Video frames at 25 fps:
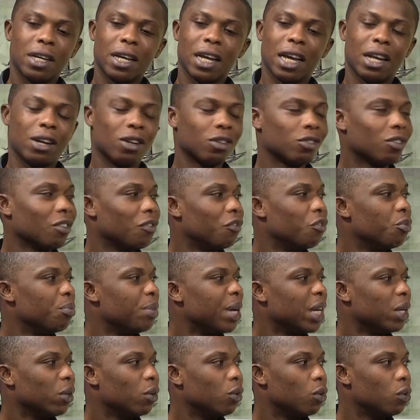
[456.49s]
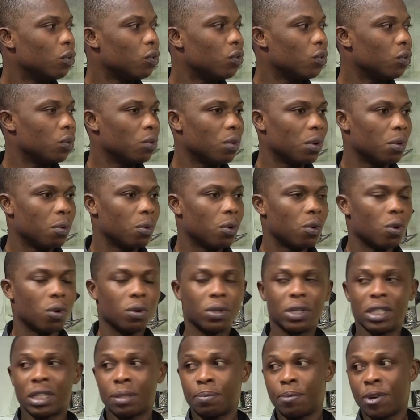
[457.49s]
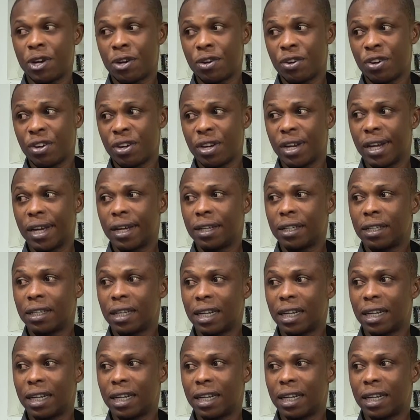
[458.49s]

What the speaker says: a lot of women go through what we call dyspareunia,